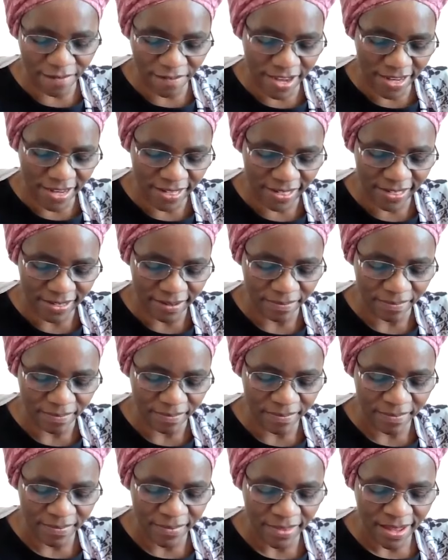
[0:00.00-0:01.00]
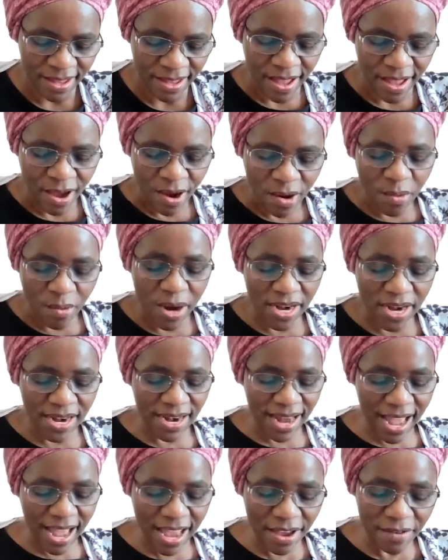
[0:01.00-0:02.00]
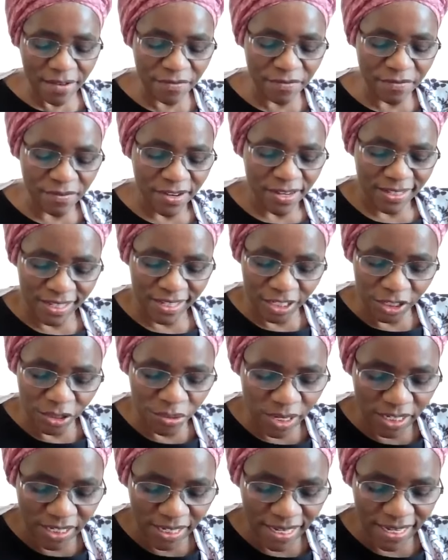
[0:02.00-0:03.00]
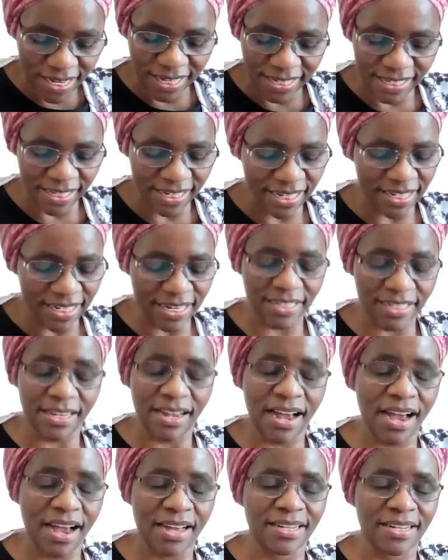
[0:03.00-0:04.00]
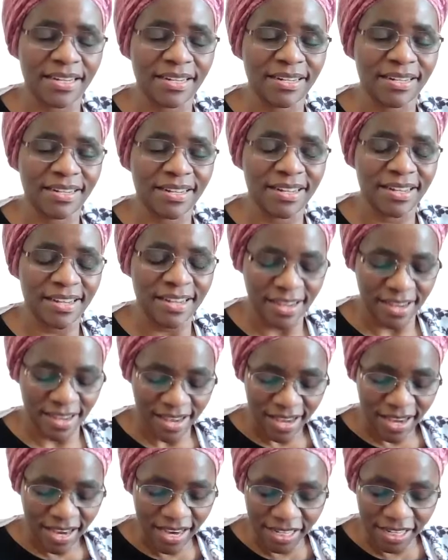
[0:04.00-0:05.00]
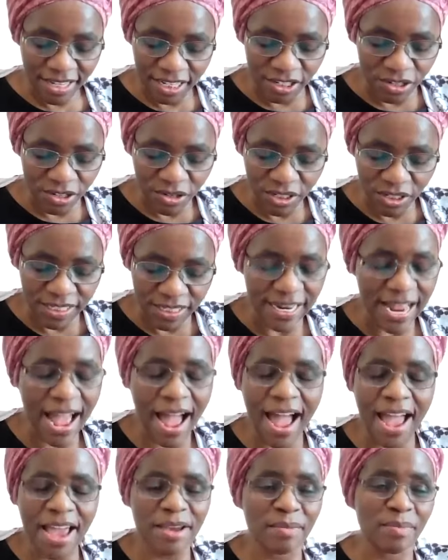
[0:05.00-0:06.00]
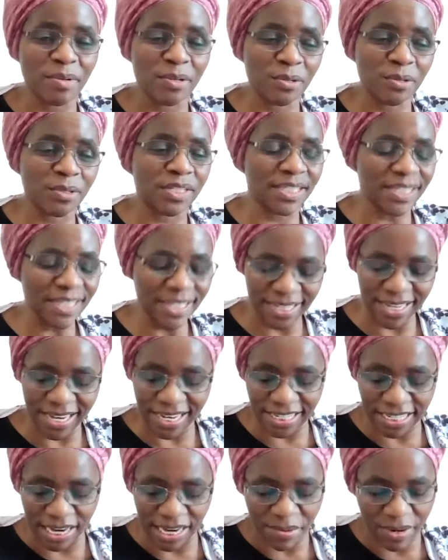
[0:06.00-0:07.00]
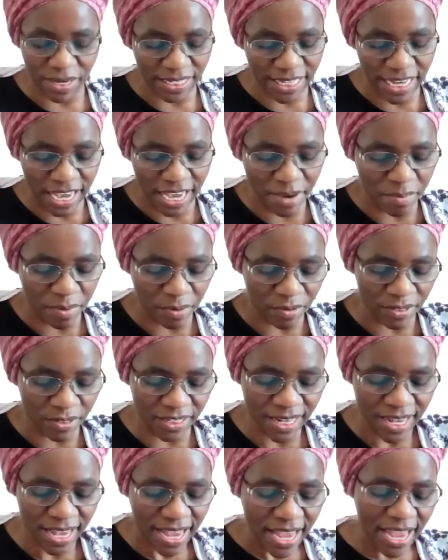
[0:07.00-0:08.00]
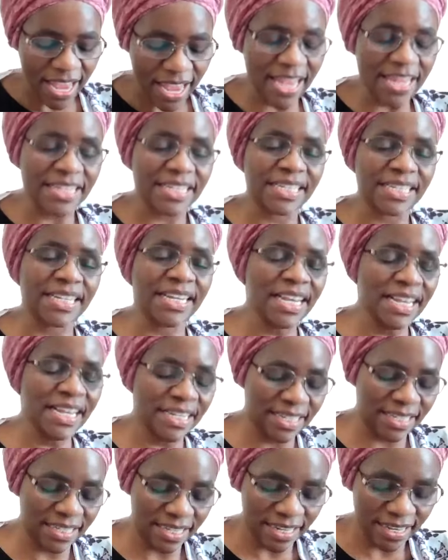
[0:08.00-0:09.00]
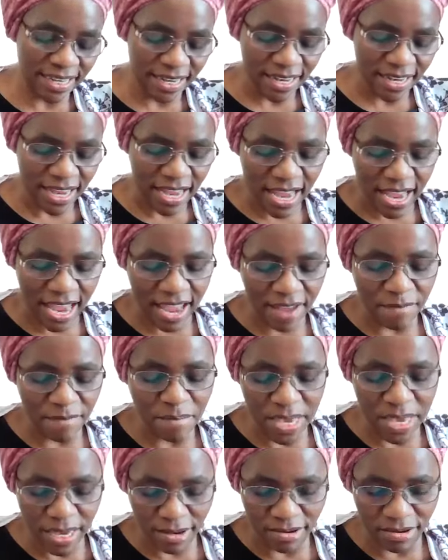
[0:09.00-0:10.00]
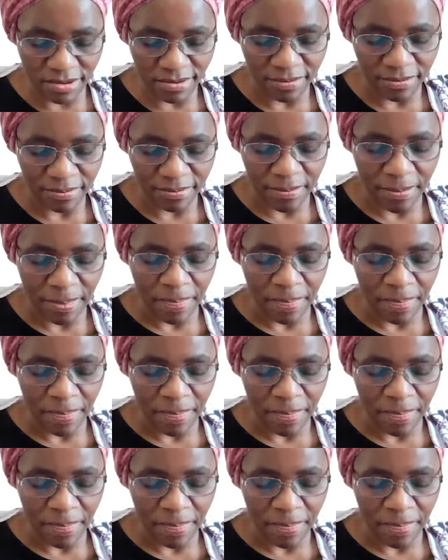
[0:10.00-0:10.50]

and fast. When life situation has hit us hard, it is not time to sit at our tables and eat a meal.